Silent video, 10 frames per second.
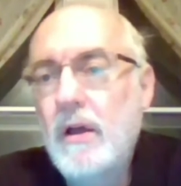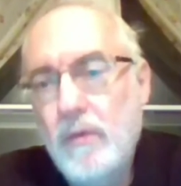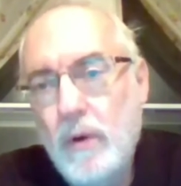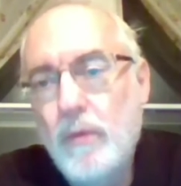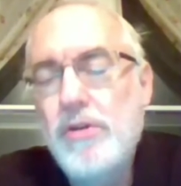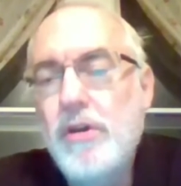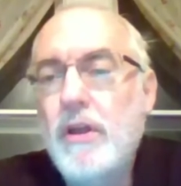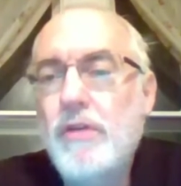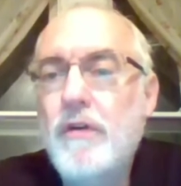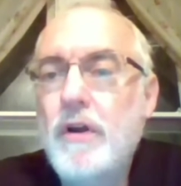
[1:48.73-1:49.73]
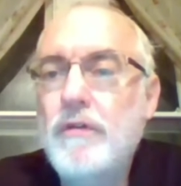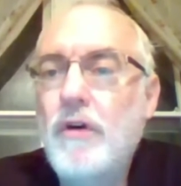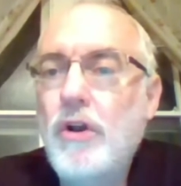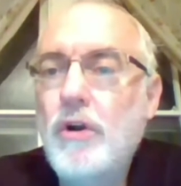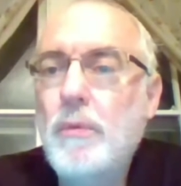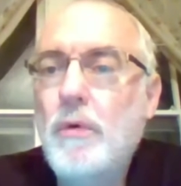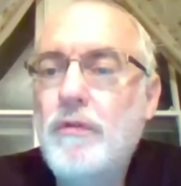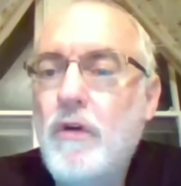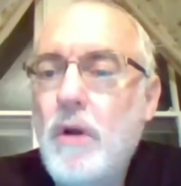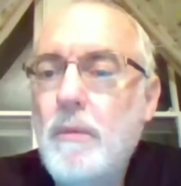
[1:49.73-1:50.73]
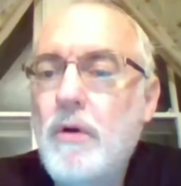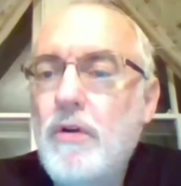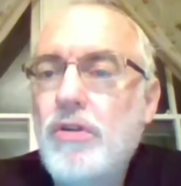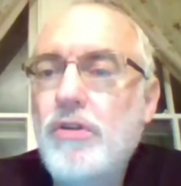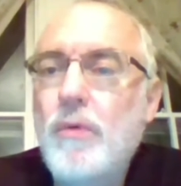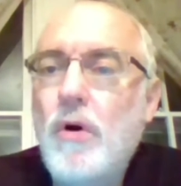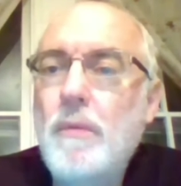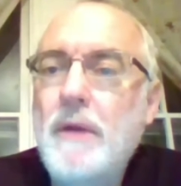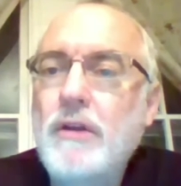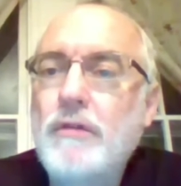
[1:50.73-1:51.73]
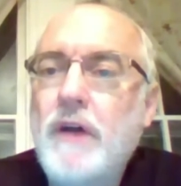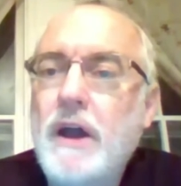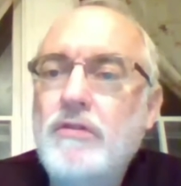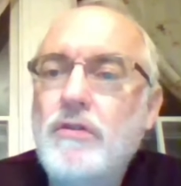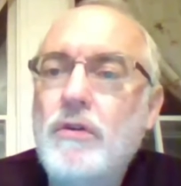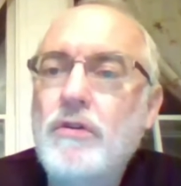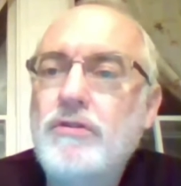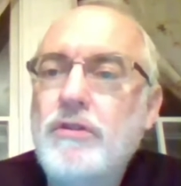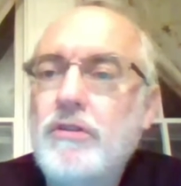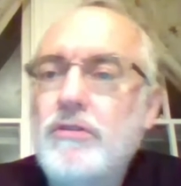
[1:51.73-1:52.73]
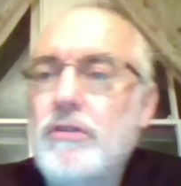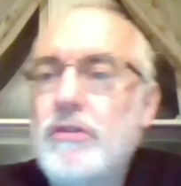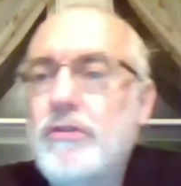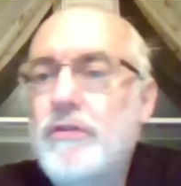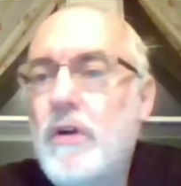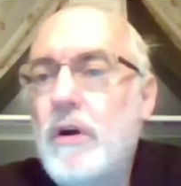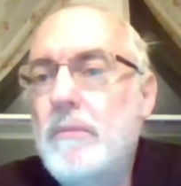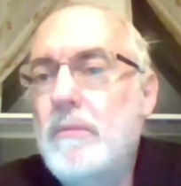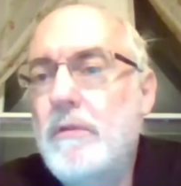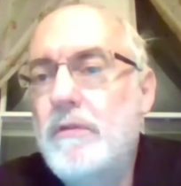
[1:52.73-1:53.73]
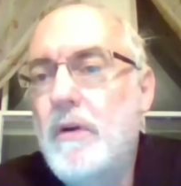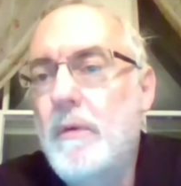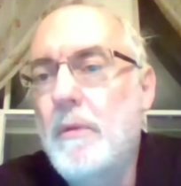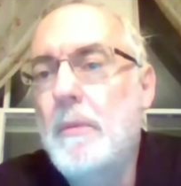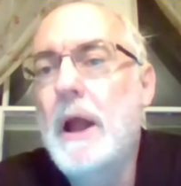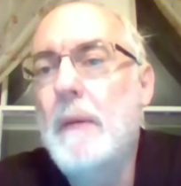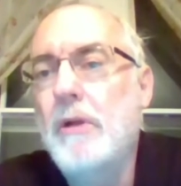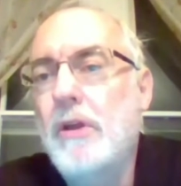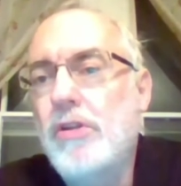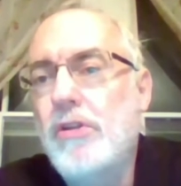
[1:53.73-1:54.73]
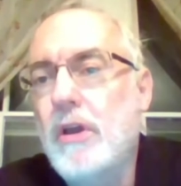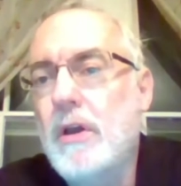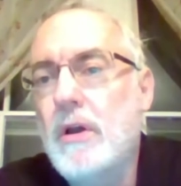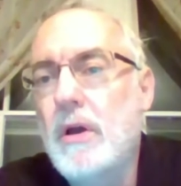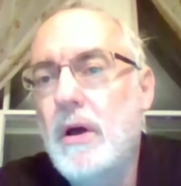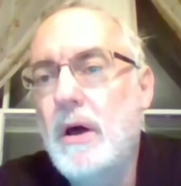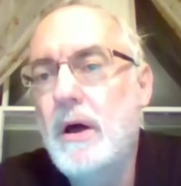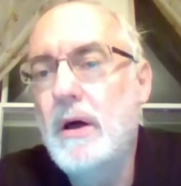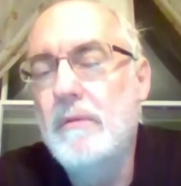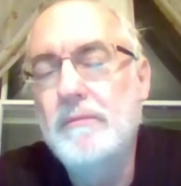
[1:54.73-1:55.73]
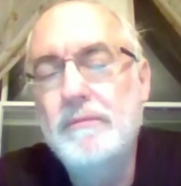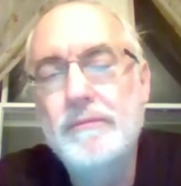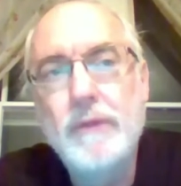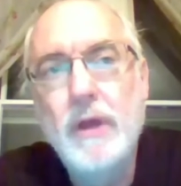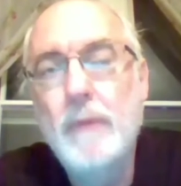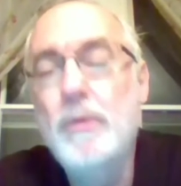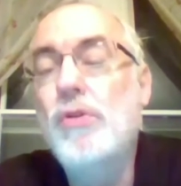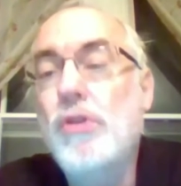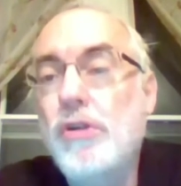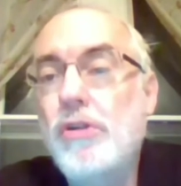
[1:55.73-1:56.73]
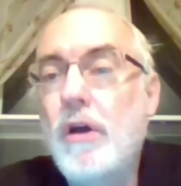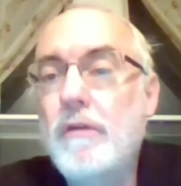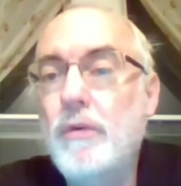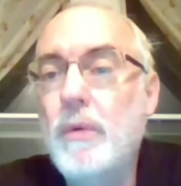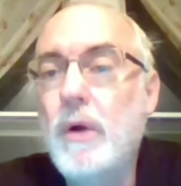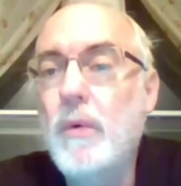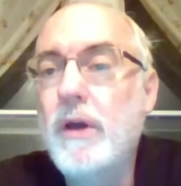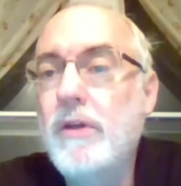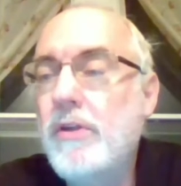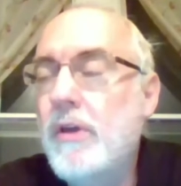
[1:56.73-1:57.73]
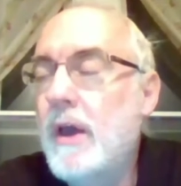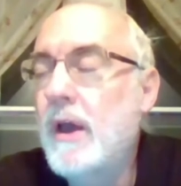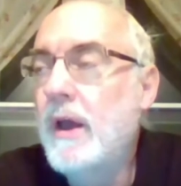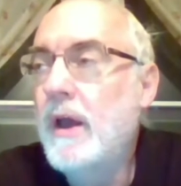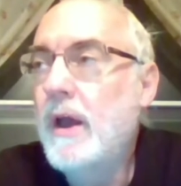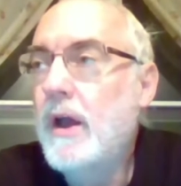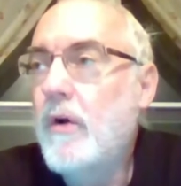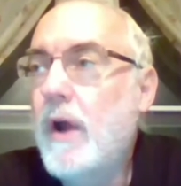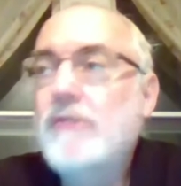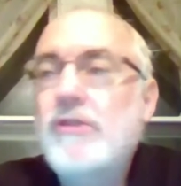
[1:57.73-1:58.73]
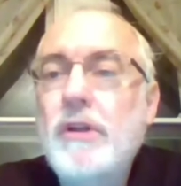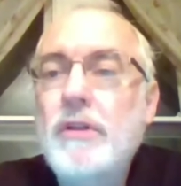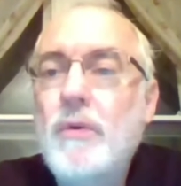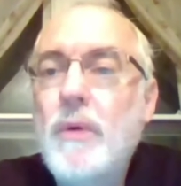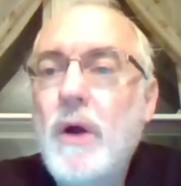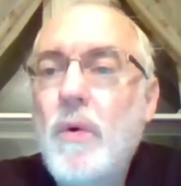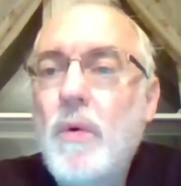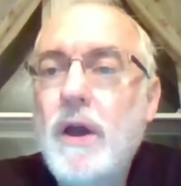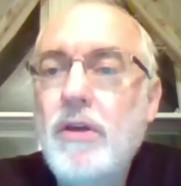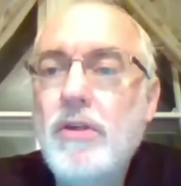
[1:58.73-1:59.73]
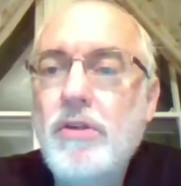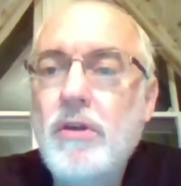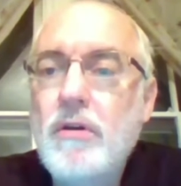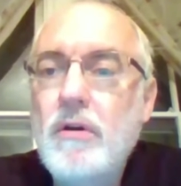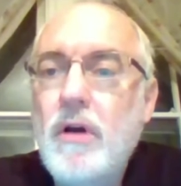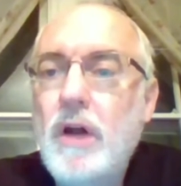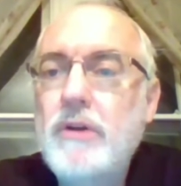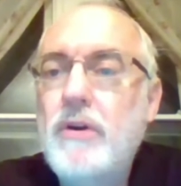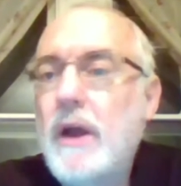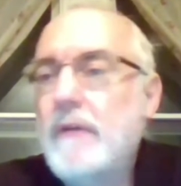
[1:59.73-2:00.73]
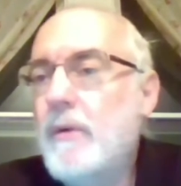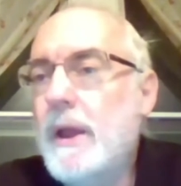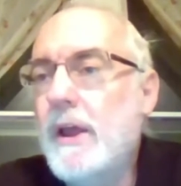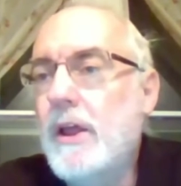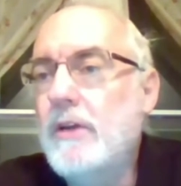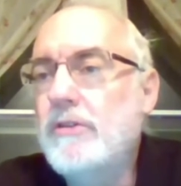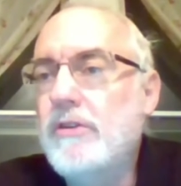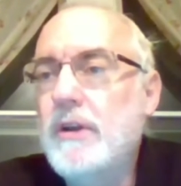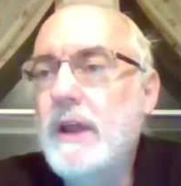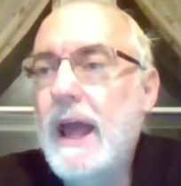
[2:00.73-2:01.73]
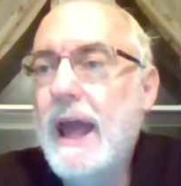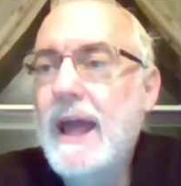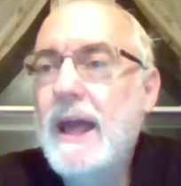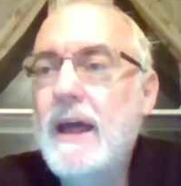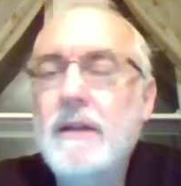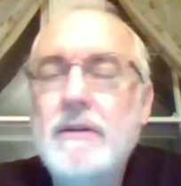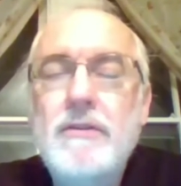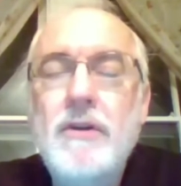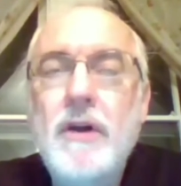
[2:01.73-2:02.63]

what were seen as very vulnerable farmers, small manufacturers, citizens from the monopolistic abuses of the railways. Gradually, the railways, under heavy regulation and,